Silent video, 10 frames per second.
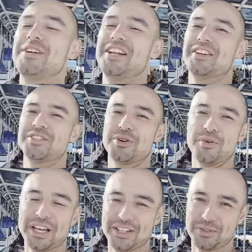really gonna
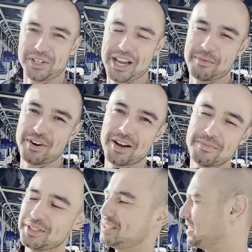talk into the camera,
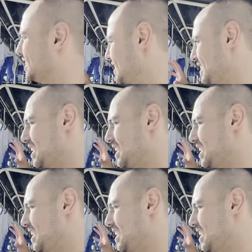but uh,